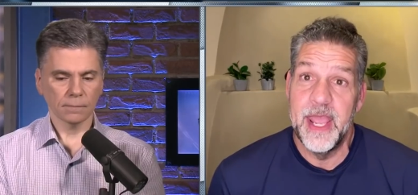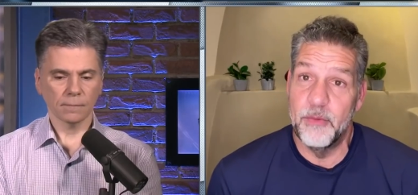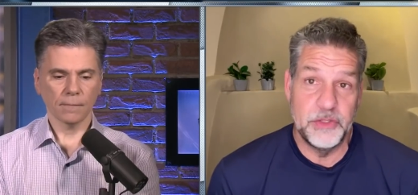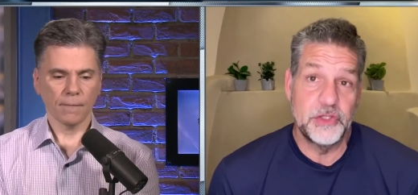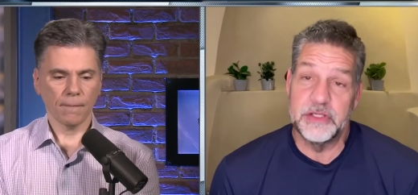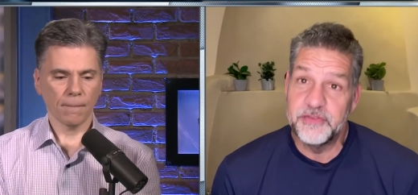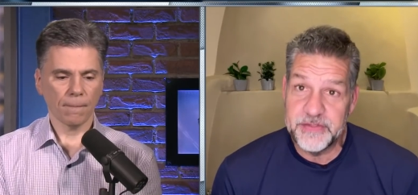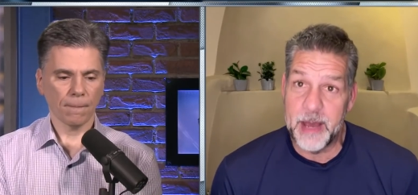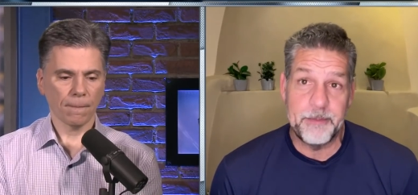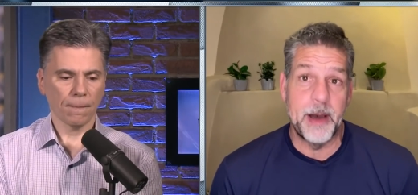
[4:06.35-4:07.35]
Speaker 1: And when you can
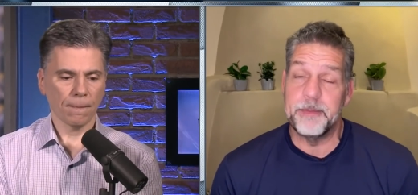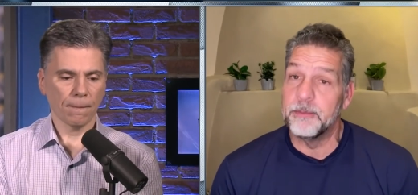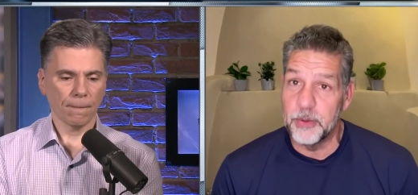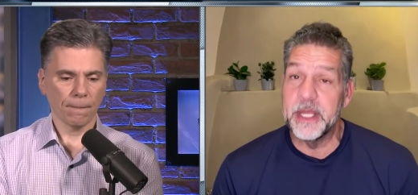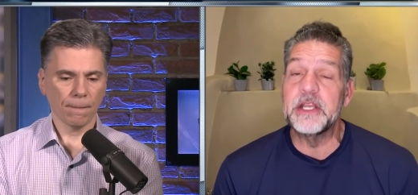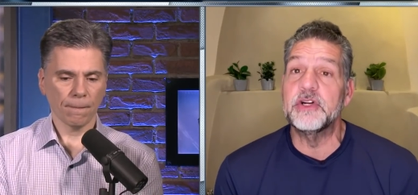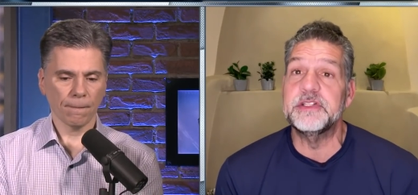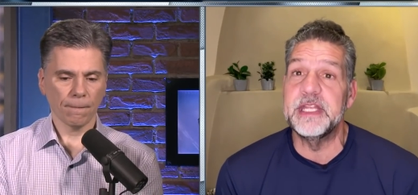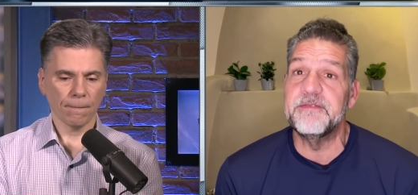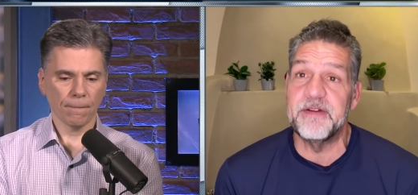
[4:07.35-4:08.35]
step up and play
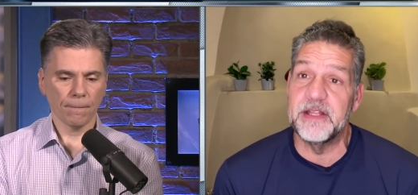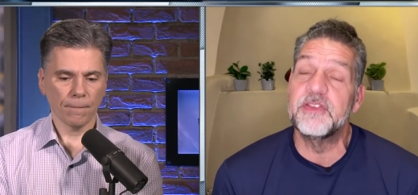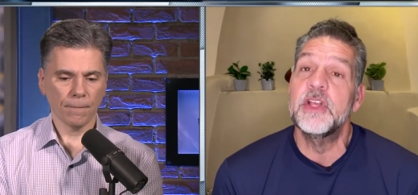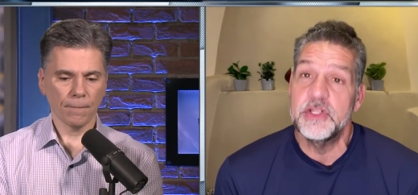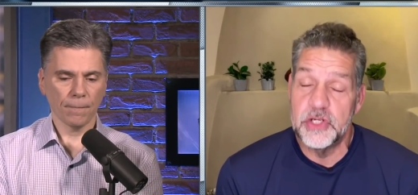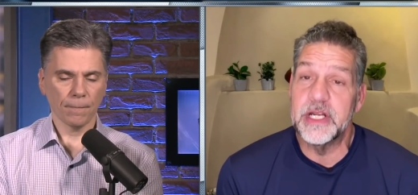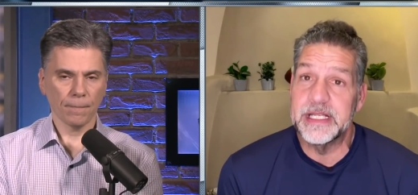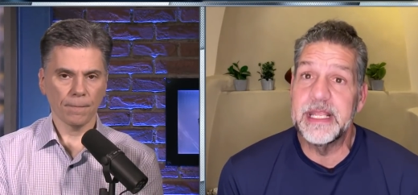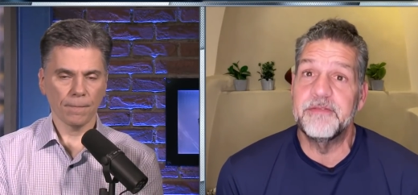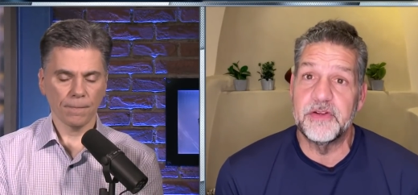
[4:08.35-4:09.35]
good defense, you're
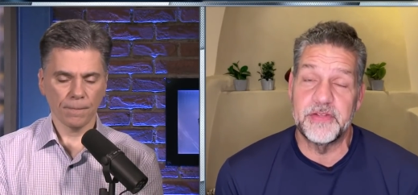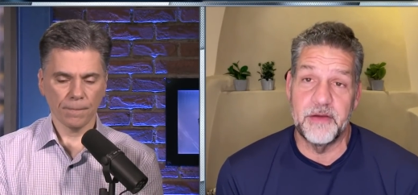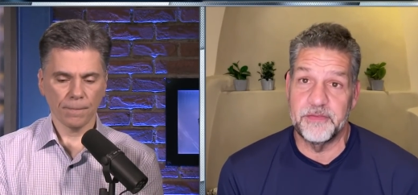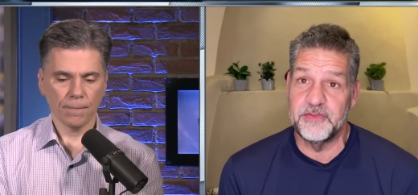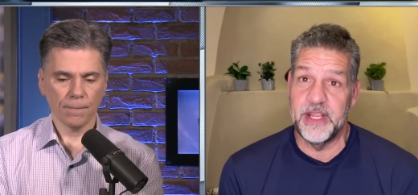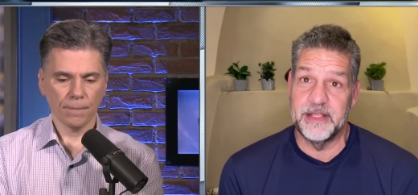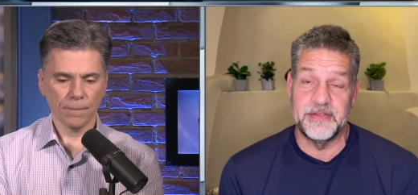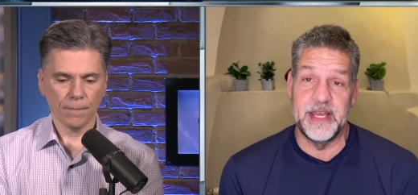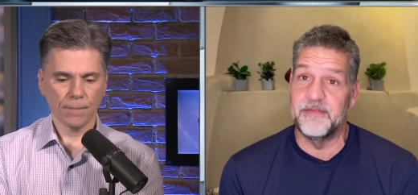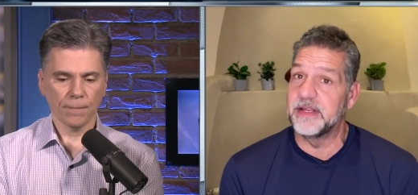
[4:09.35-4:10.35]
going to give yourself a
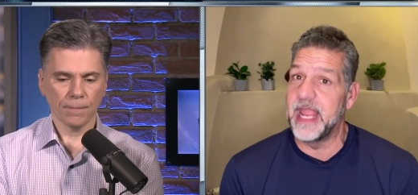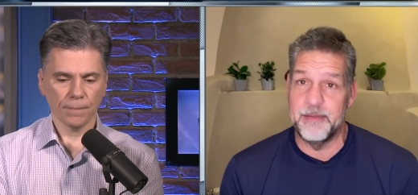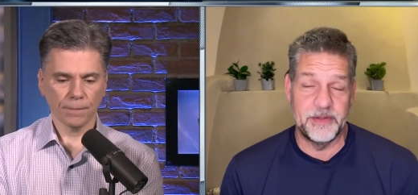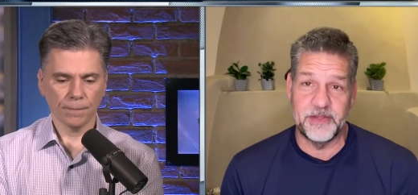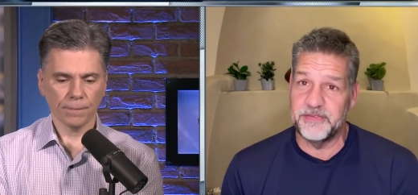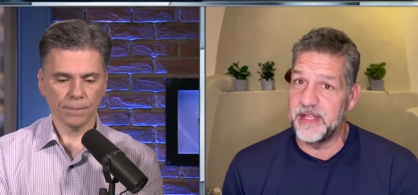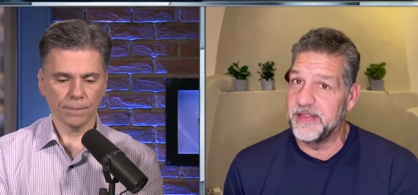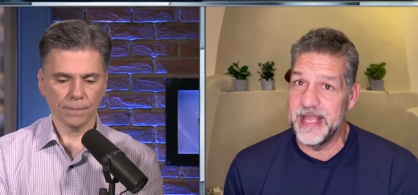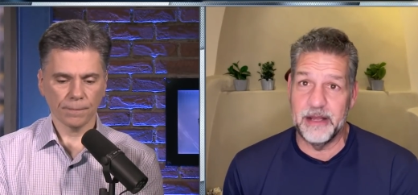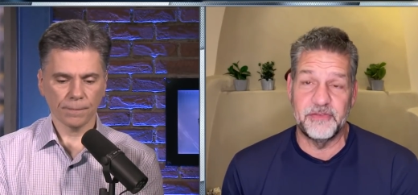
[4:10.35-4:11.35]
chance in every game. As I
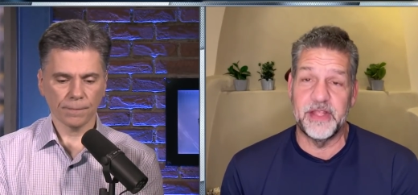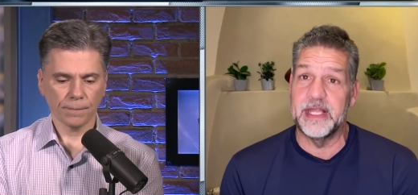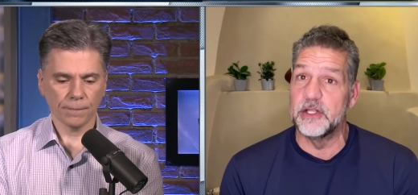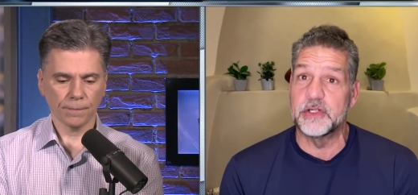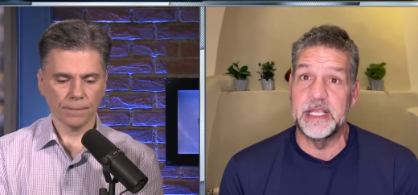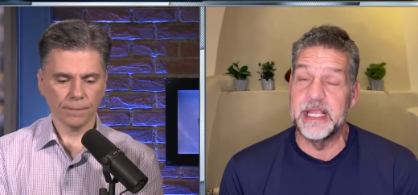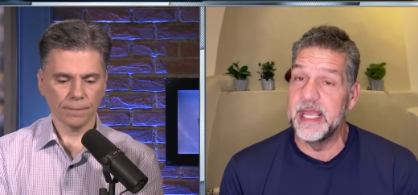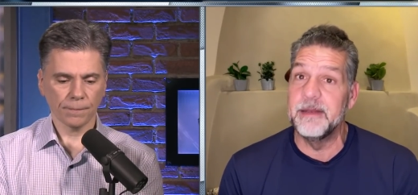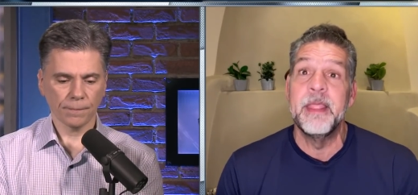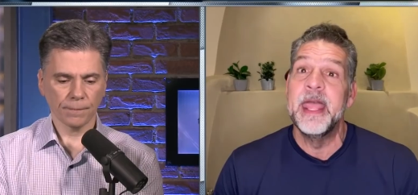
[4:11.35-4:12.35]
said, the outside looking
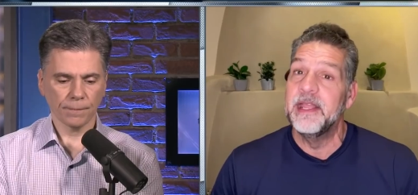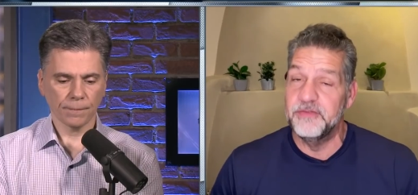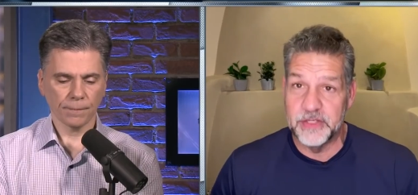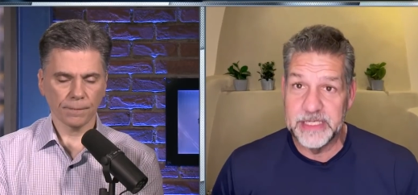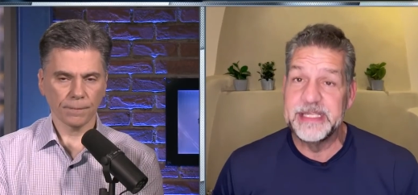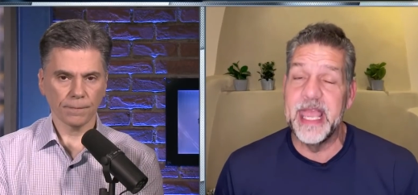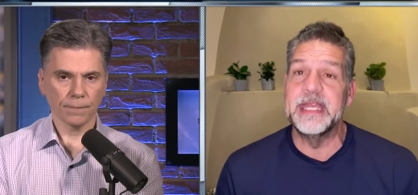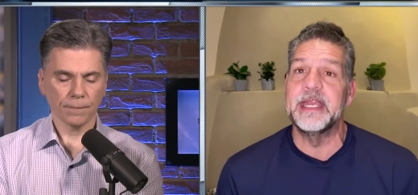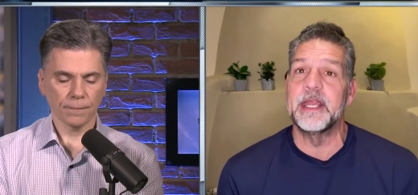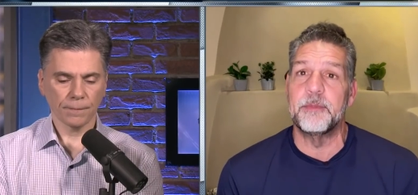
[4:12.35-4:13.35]
in, if you can
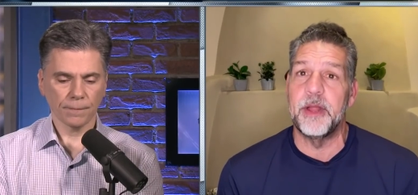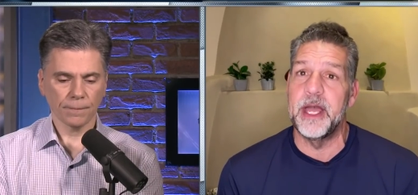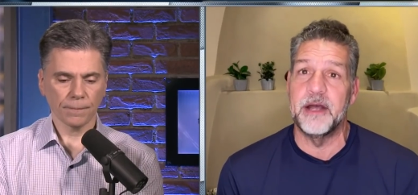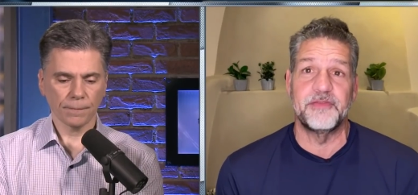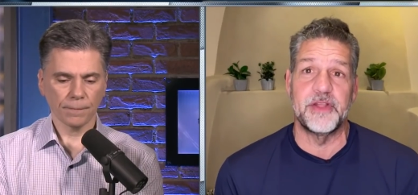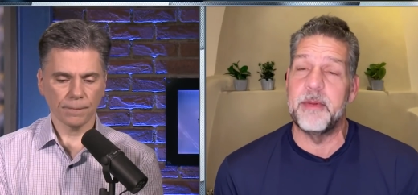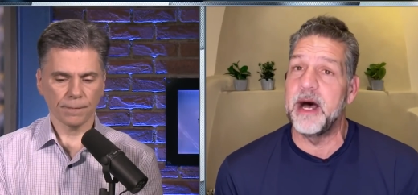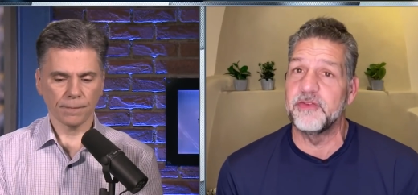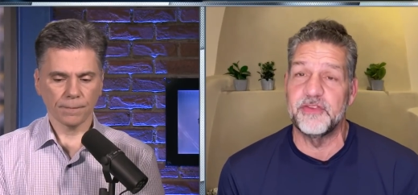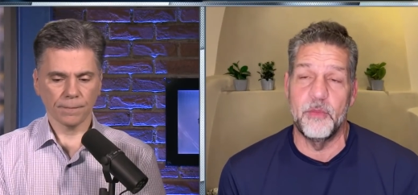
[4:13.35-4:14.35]
get into the playoffs
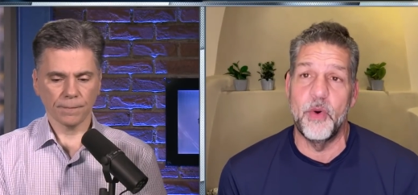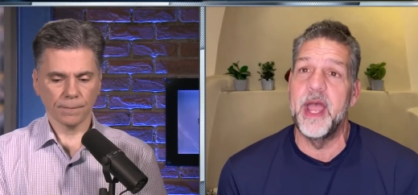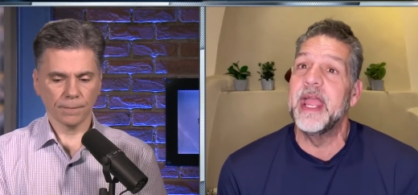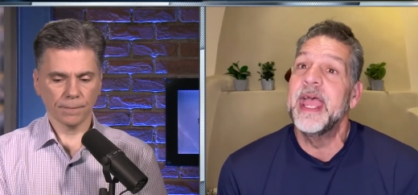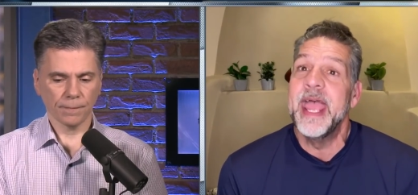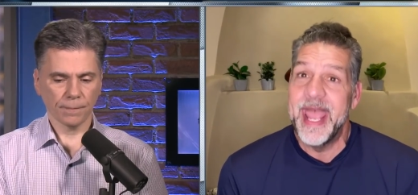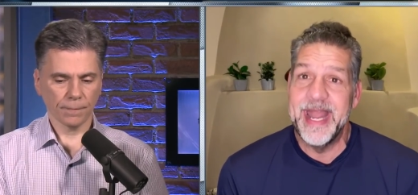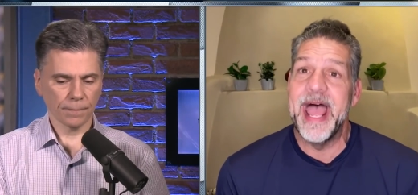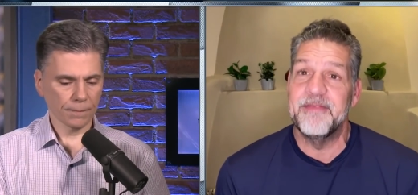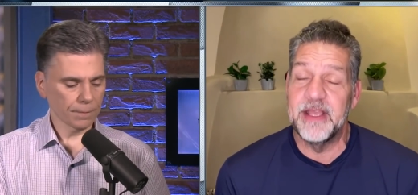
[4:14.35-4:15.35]
somehow, some way,
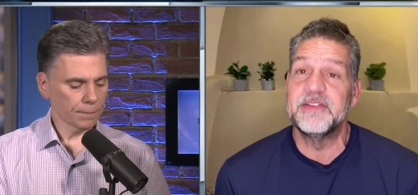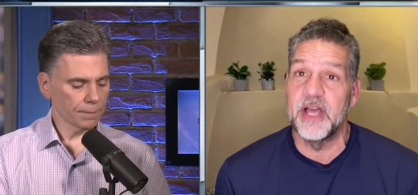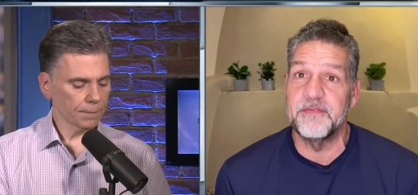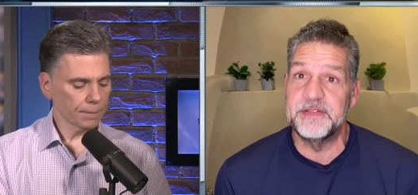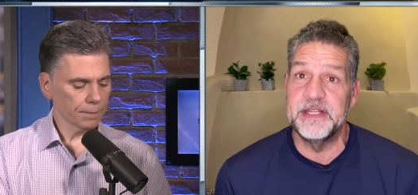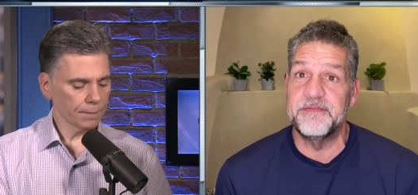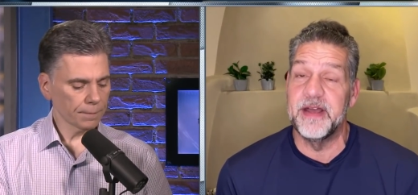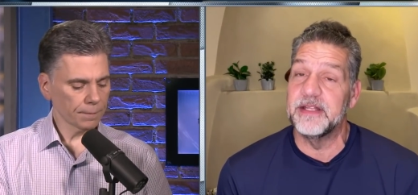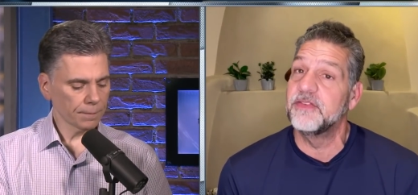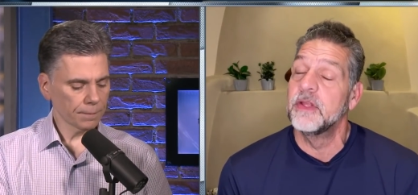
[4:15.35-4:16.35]
and have a tough
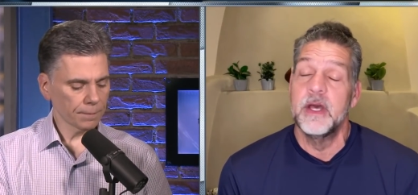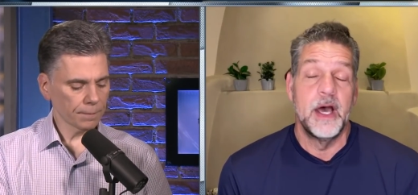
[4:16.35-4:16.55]
defense,